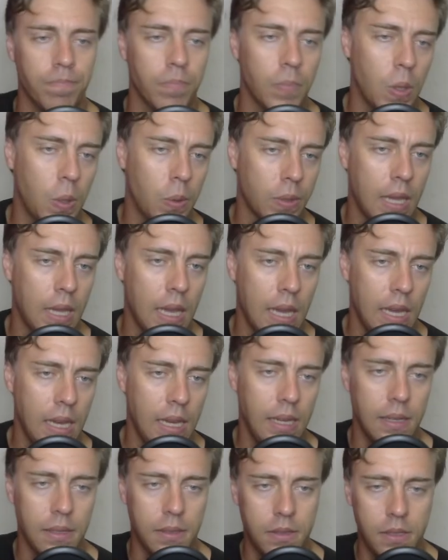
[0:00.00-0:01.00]
Okay,
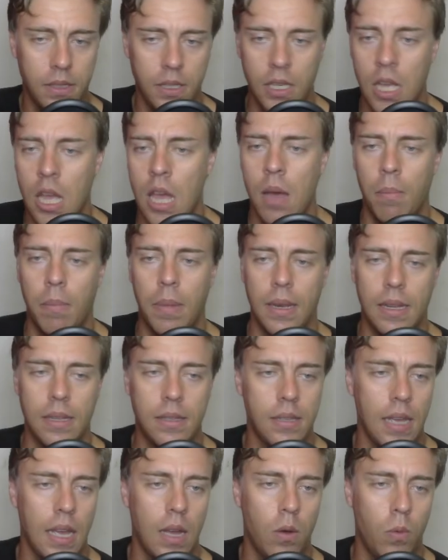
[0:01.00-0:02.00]
let's see. But let's
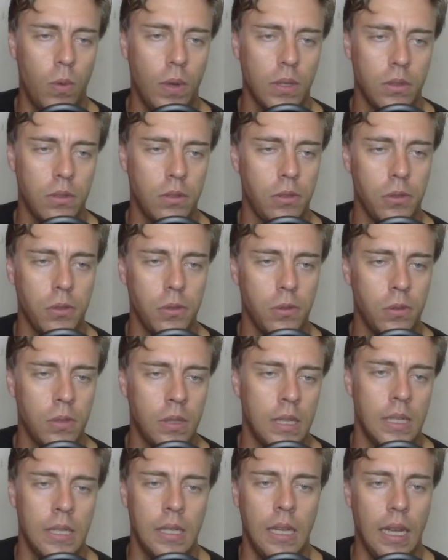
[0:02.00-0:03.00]
say I want to
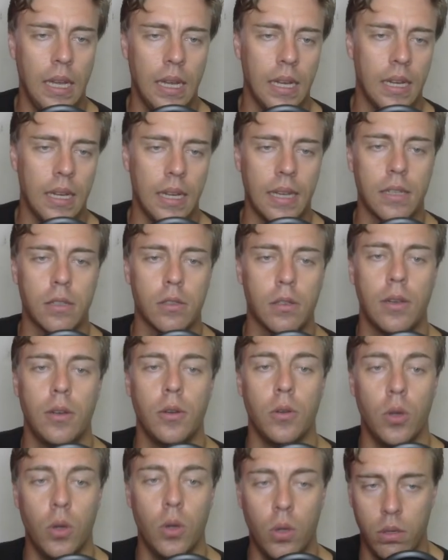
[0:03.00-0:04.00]
exclude
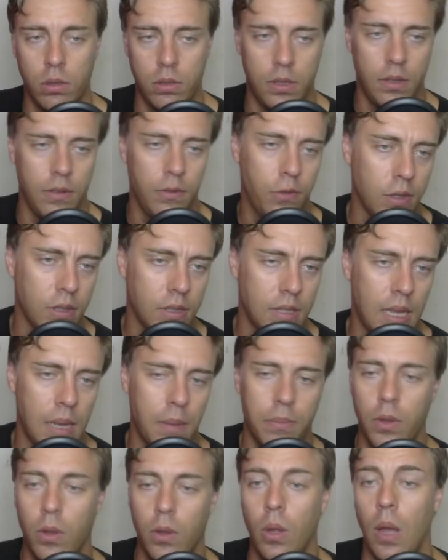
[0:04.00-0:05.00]
Lawson, for
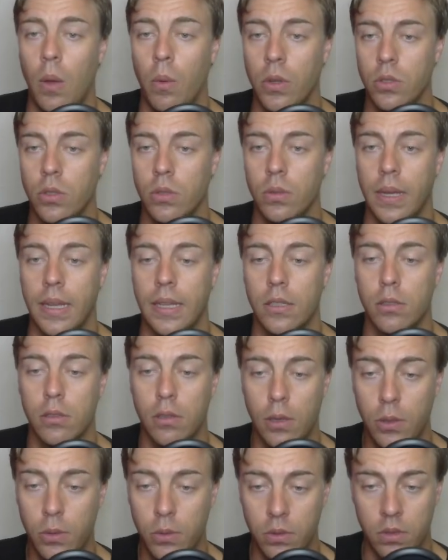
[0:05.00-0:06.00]
example, or I want to
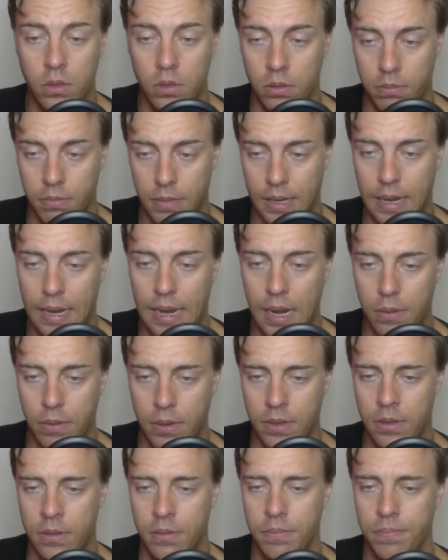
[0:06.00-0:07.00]
exclude
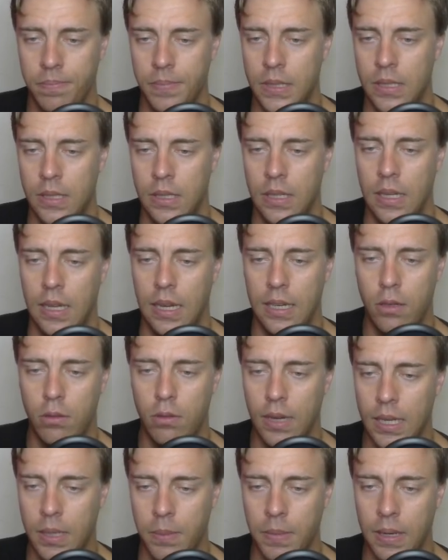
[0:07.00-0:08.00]
McLaren. I don't
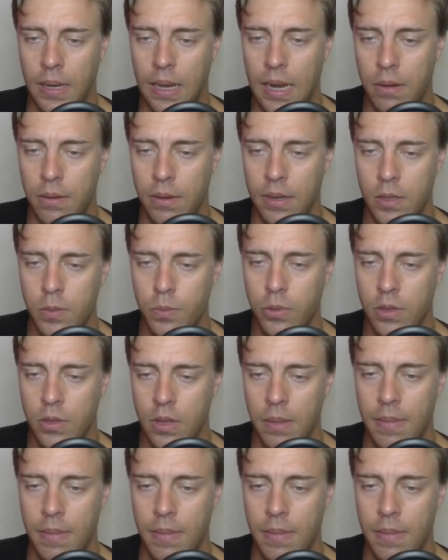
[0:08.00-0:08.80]
like McLaren. Let's put them